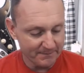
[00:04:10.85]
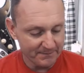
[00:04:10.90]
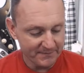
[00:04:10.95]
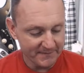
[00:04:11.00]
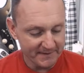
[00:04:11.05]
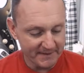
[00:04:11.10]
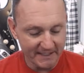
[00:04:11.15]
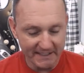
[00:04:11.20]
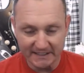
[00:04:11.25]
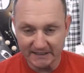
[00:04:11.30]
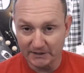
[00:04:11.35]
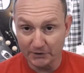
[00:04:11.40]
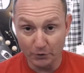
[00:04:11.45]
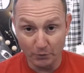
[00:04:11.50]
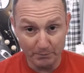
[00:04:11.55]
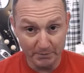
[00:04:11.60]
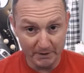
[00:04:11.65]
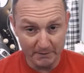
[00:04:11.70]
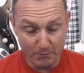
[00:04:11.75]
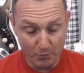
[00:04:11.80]
any little
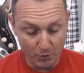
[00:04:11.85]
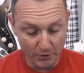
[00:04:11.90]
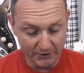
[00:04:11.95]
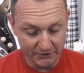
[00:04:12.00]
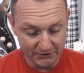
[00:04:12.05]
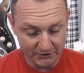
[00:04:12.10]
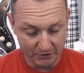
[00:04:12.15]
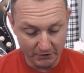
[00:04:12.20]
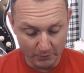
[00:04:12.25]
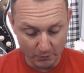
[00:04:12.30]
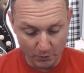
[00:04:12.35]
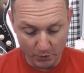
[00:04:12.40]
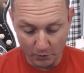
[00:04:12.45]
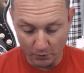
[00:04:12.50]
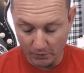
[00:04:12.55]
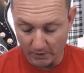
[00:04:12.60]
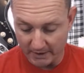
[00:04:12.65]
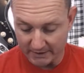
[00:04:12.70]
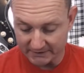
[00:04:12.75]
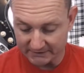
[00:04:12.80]
bit of moisture, it will
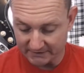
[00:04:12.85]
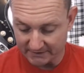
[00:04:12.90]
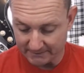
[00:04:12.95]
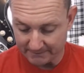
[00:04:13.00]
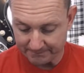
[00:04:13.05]
rust.